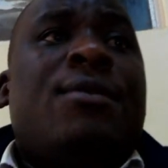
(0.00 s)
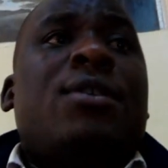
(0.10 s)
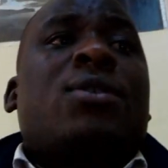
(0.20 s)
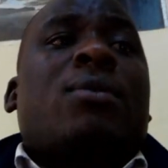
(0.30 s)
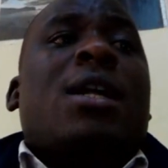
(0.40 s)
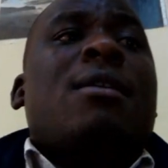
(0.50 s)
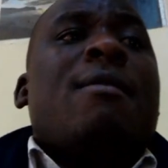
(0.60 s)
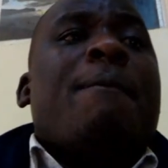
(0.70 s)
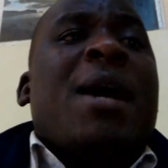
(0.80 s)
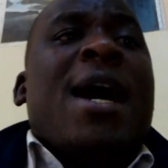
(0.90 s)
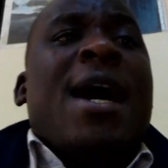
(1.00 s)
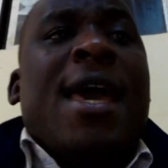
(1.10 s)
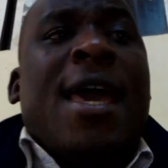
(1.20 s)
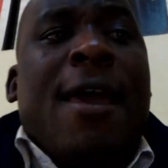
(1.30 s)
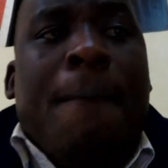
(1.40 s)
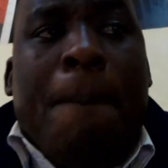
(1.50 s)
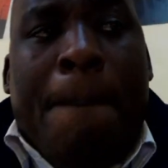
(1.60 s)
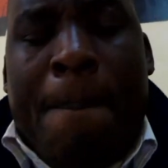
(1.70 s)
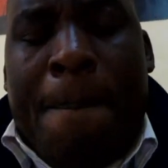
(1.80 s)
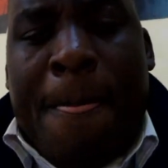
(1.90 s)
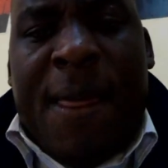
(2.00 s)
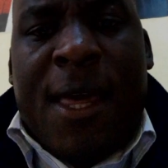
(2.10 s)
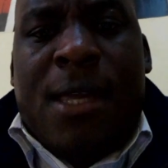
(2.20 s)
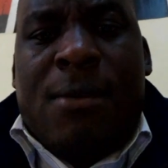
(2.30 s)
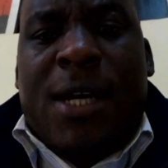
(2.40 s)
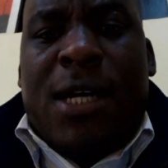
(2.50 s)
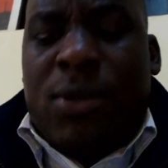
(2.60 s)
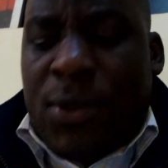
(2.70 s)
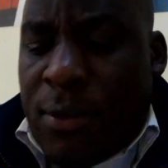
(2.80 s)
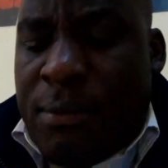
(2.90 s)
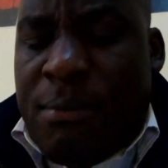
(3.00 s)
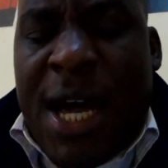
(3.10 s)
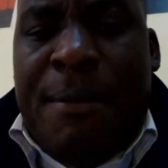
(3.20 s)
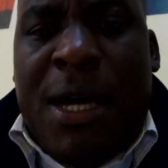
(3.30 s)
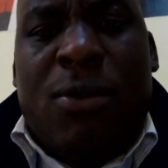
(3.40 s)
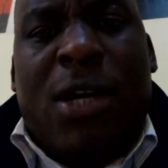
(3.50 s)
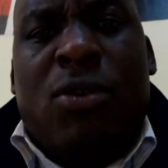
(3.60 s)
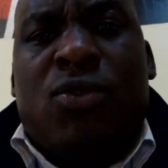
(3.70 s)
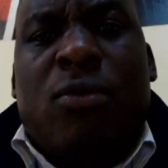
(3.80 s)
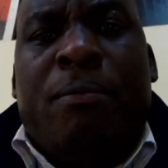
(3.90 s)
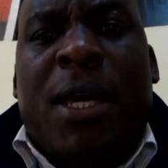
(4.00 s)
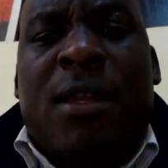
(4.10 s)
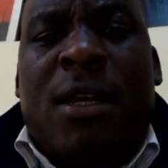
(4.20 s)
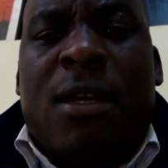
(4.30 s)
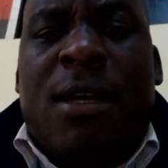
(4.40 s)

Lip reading: this one by, you can also pay